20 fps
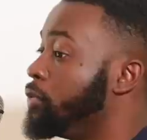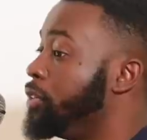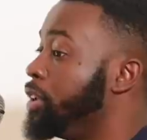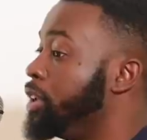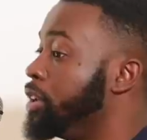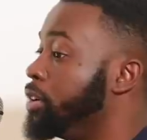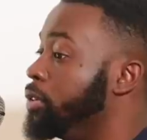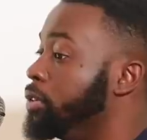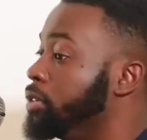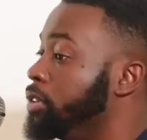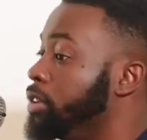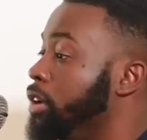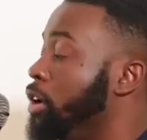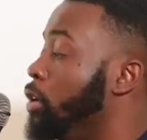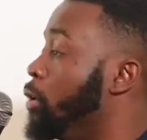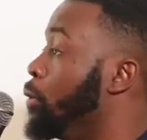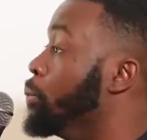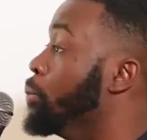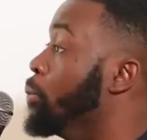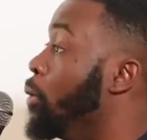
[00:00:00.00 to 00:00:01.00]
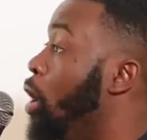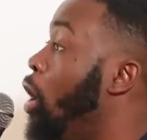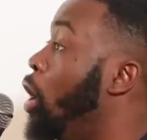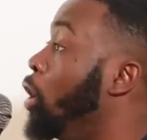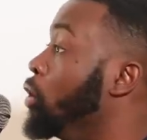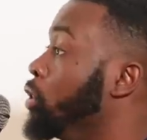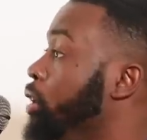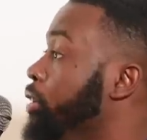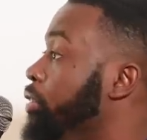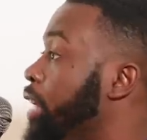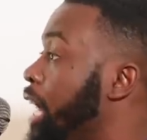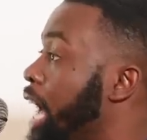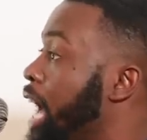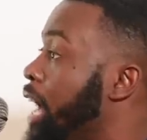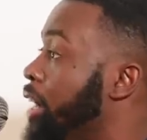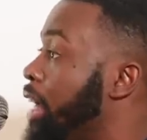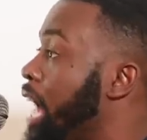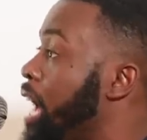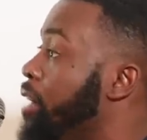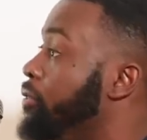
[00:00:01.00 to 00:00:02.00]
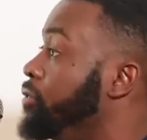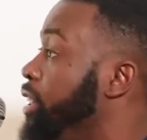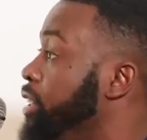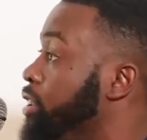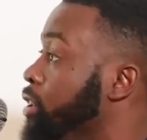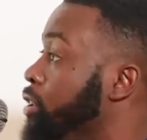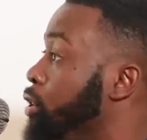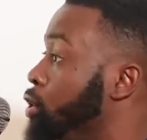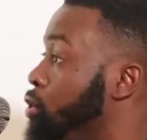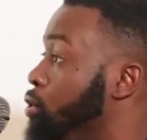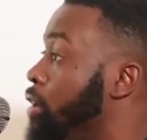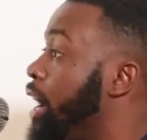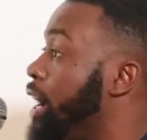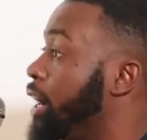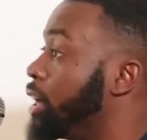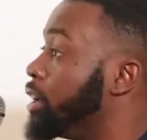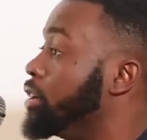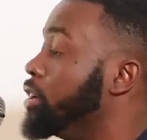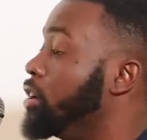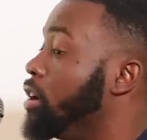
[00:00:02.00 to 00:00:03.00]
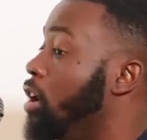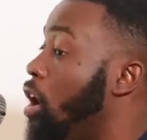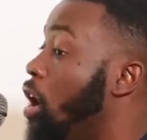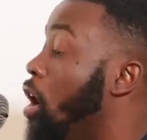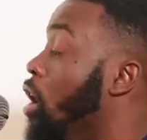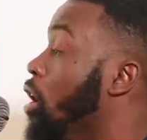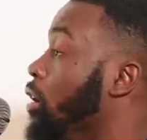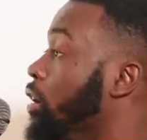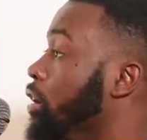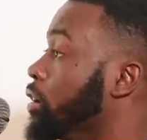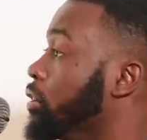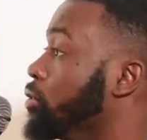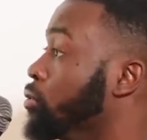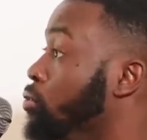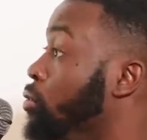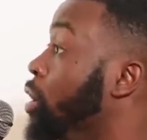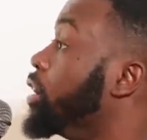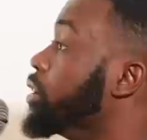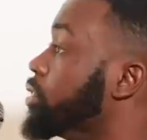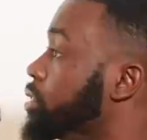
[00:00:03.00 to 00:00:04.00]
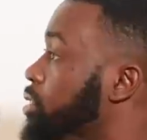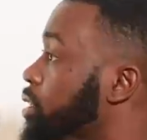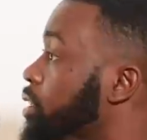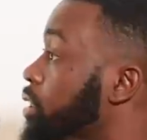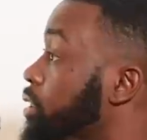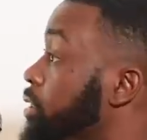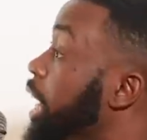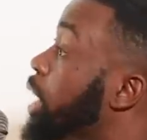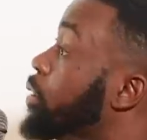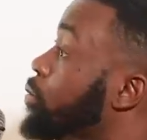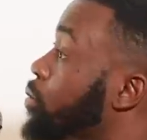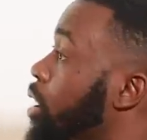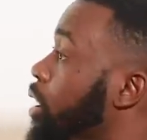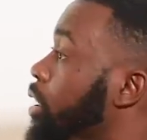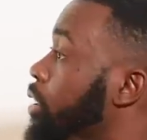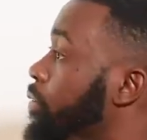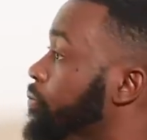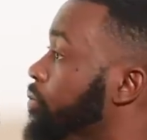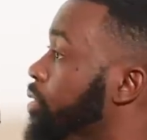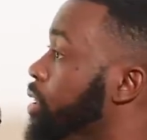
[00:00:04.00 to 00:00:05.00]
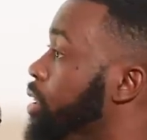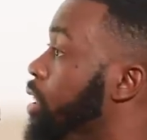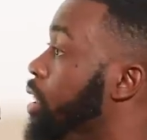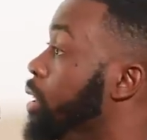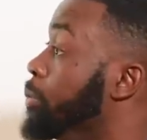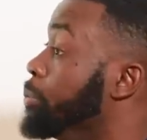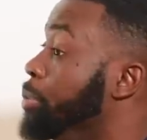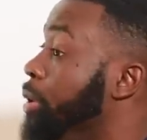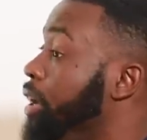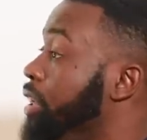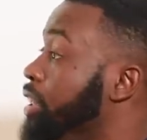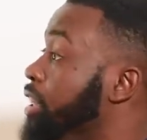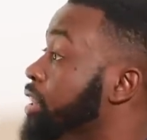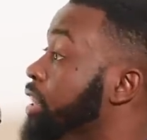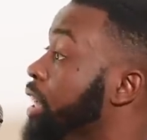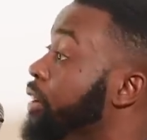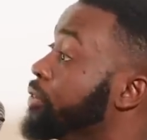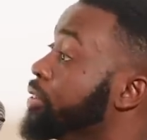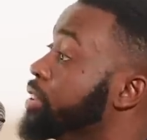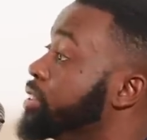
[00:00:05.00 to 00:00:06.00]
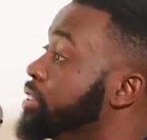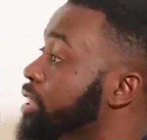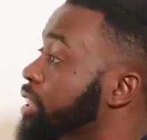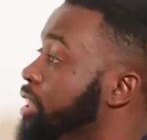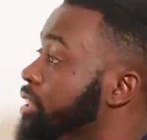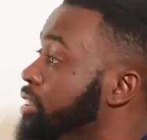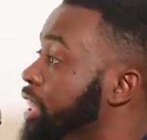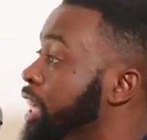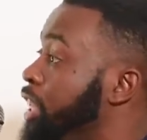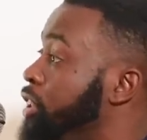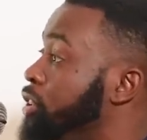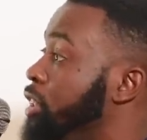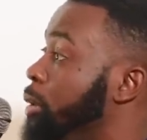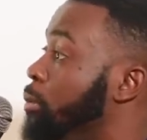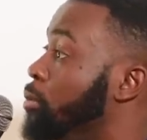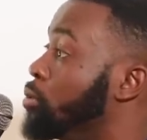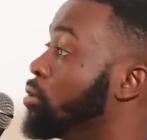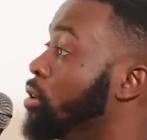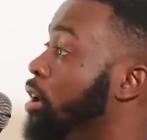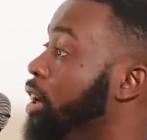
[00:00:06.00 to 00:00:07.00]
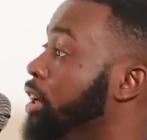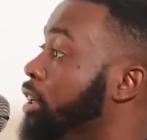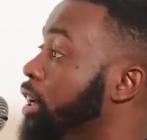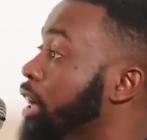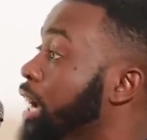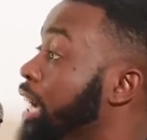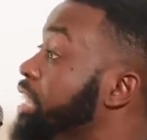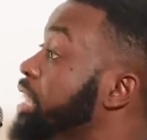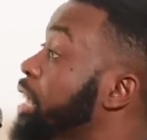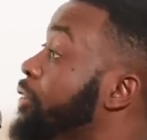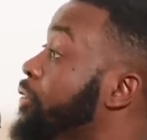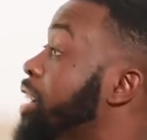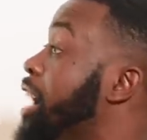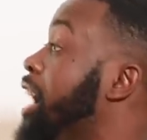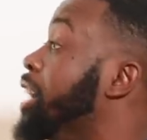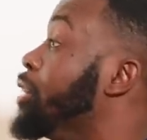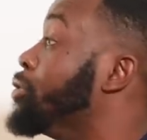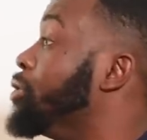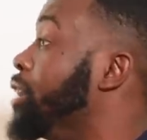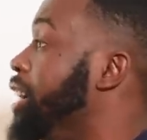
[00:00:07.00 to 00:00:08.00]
field all the a- athletes on the track are runners. They yeah. run. But the difference is each of them run a different kind of